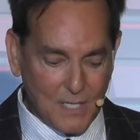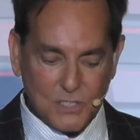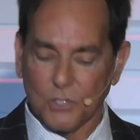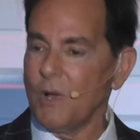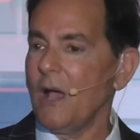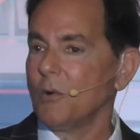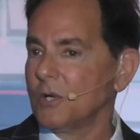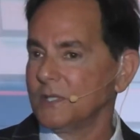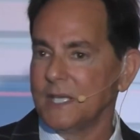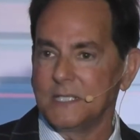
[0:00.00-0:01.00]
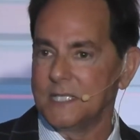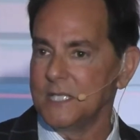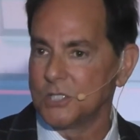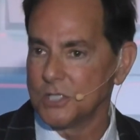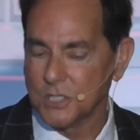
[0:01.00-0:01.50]
so how could they
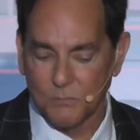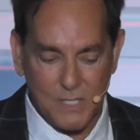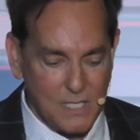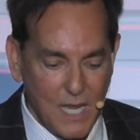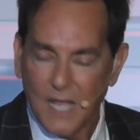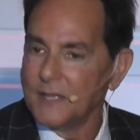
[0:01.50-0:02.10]
teach it to me?